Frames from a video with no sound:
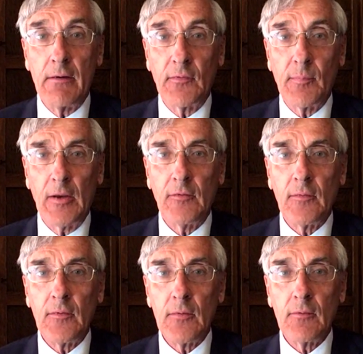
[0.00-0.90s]
expecting
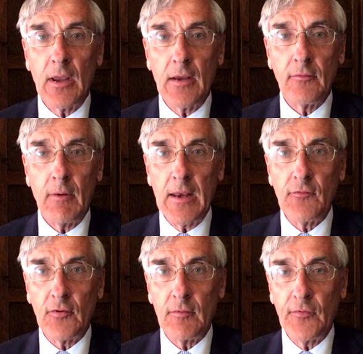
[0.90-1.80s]
the UK to
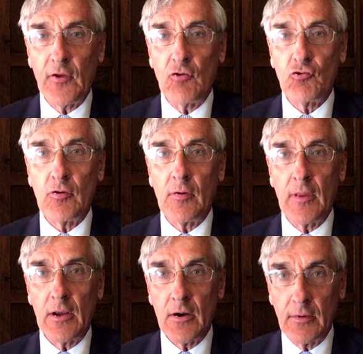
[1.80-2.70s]
enter recession and
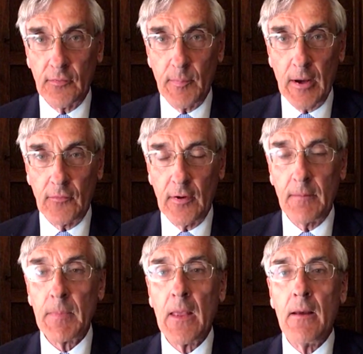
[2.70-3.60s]
they are expecting
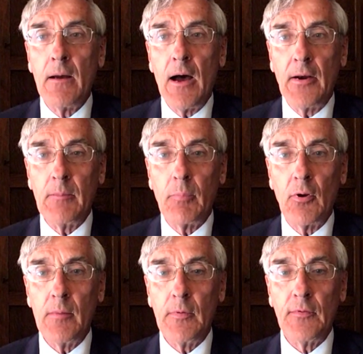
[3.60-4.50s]

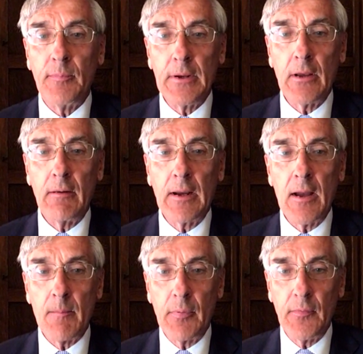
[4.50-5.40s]
unemployment to be going
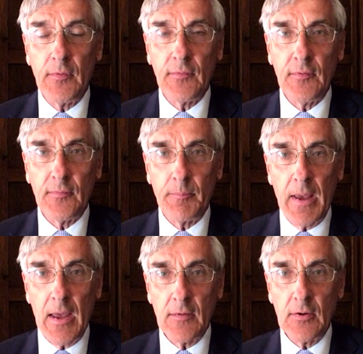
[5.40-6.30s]
up. This is
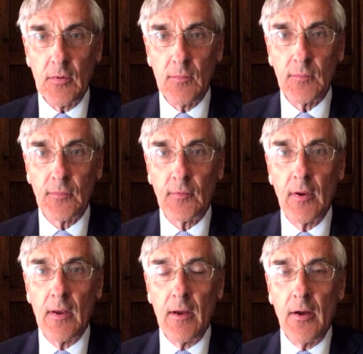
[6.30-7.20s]
bad news.
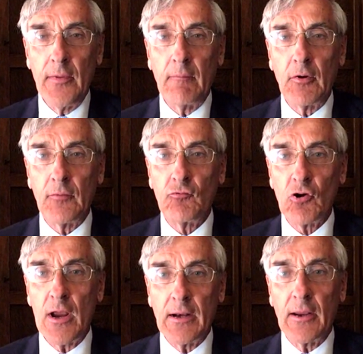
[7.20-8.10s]
And they've got to
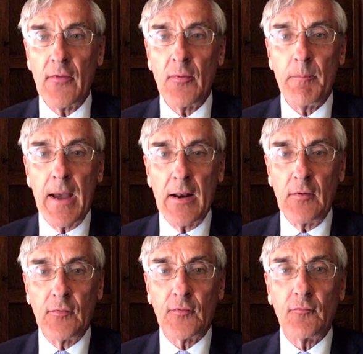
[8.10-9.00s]
try and get the
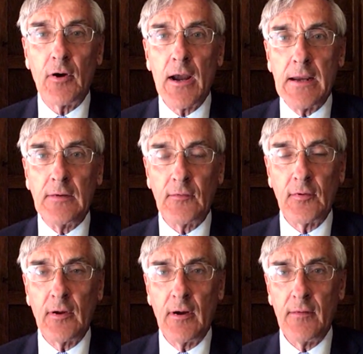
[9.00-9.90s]
balance right
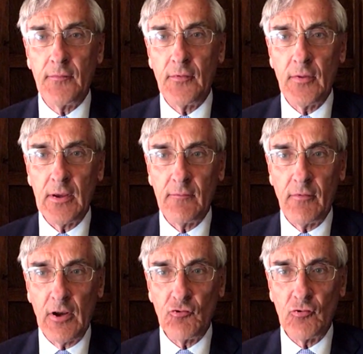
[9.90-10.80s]
after the
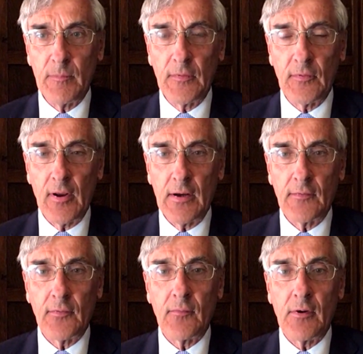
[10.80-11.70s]
inflation
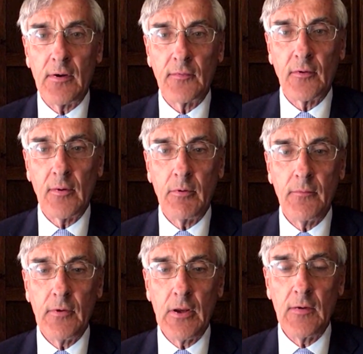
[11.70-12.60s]
mistakes of the last couple of
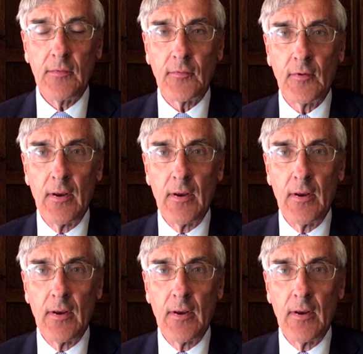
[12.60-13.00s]
years.